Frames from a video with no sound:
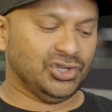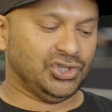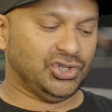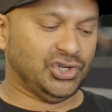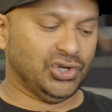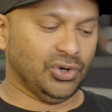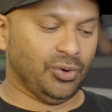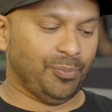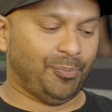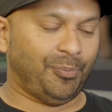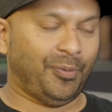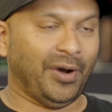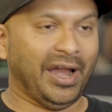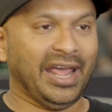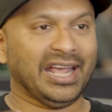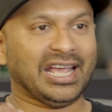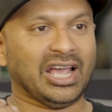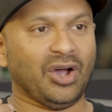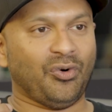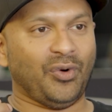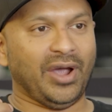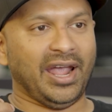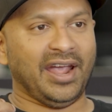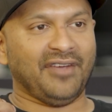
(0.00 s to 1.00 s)
to
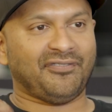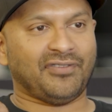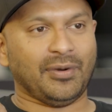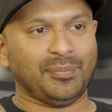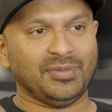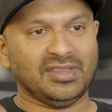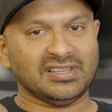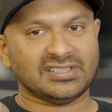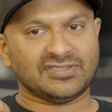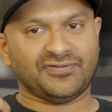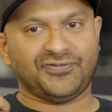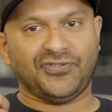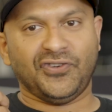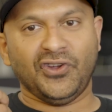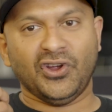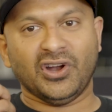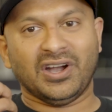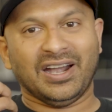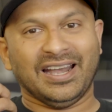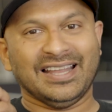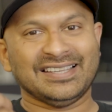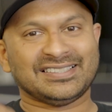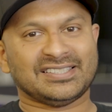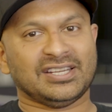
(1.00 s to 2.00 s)
break away from these
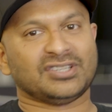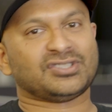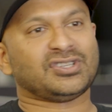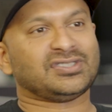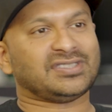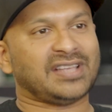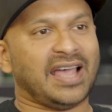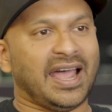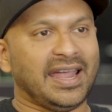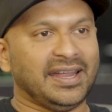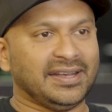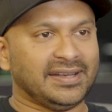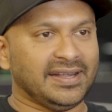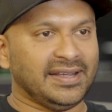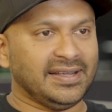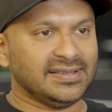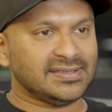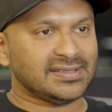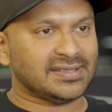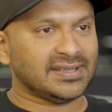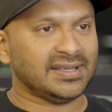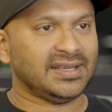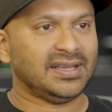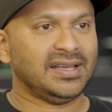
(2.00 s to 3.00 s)
feudalistic
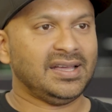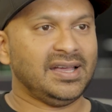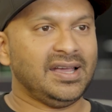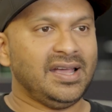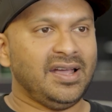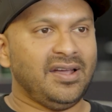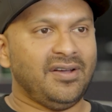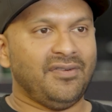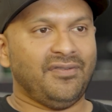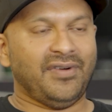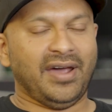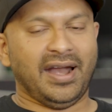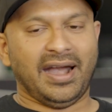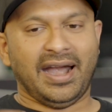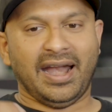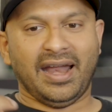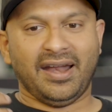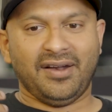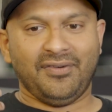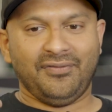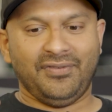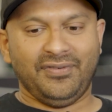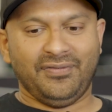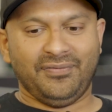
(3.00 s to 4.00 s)
societies where
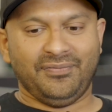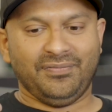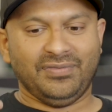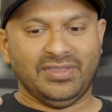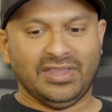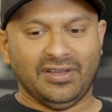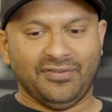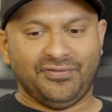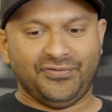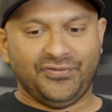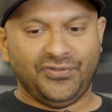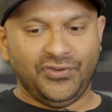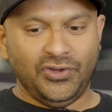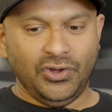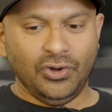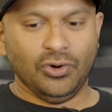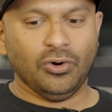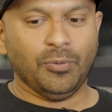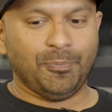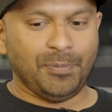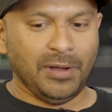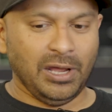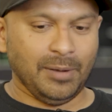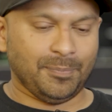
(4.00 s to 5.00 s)
the
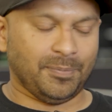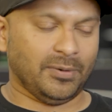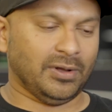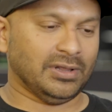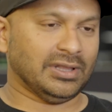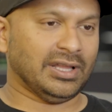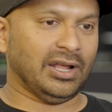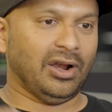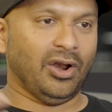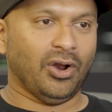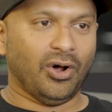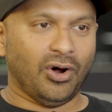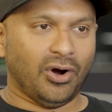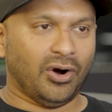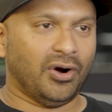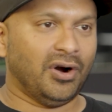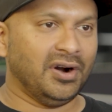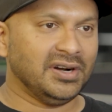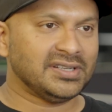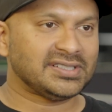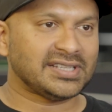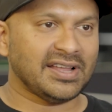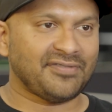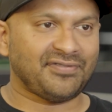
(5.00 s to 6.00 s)
few people, the
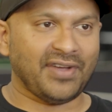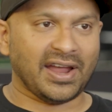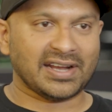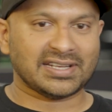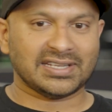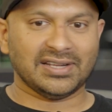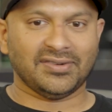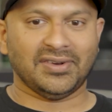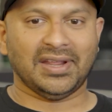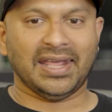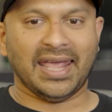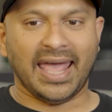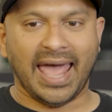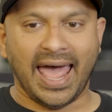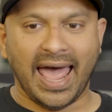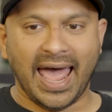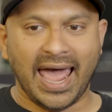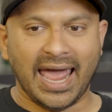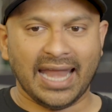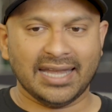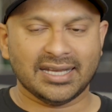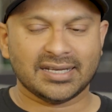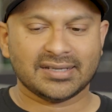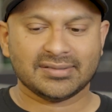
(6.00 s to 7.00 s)
lords, effectively
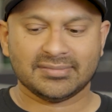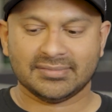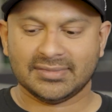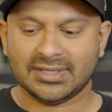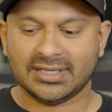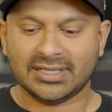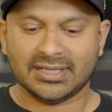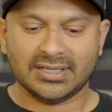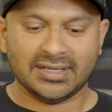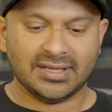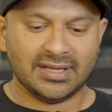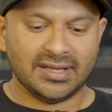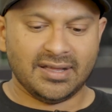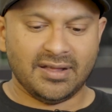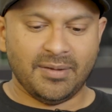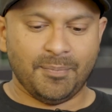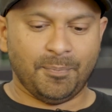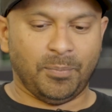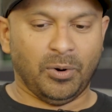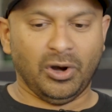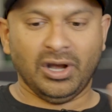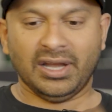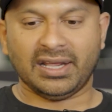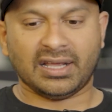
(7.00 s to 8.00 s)
had
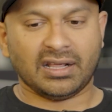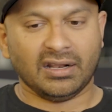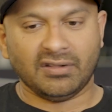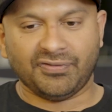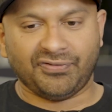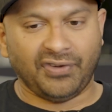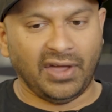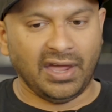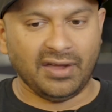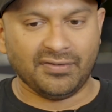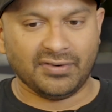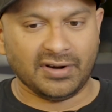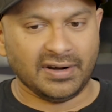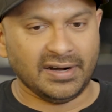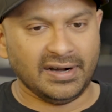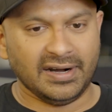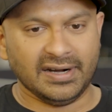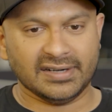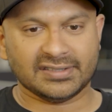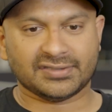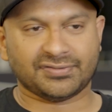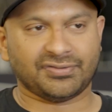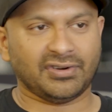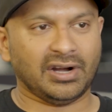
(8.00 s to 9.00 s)
political
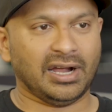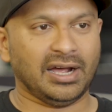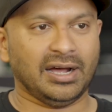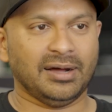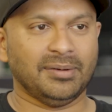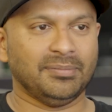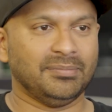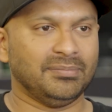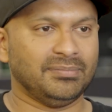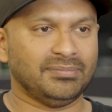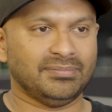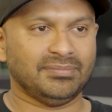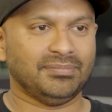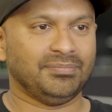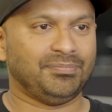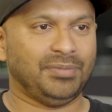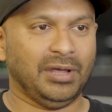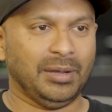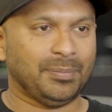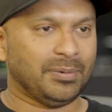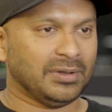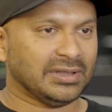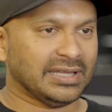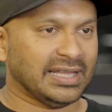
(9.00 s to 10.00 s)
favors from
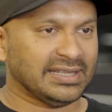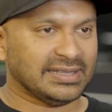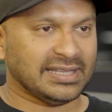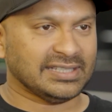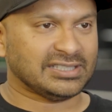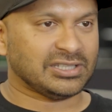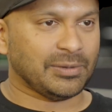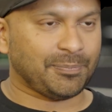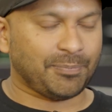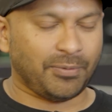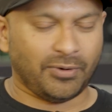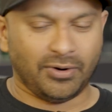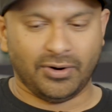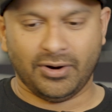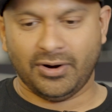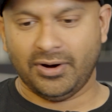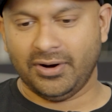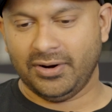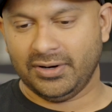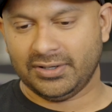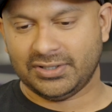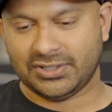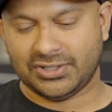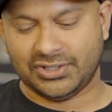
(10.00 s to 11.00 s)
people that they
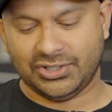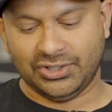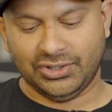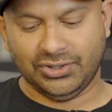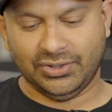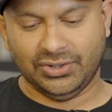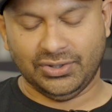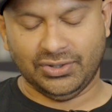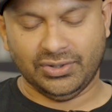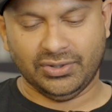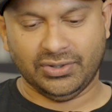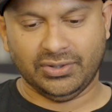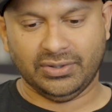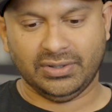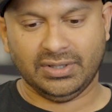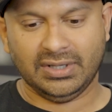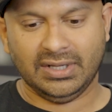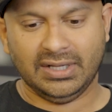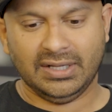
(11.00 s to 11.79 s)
support to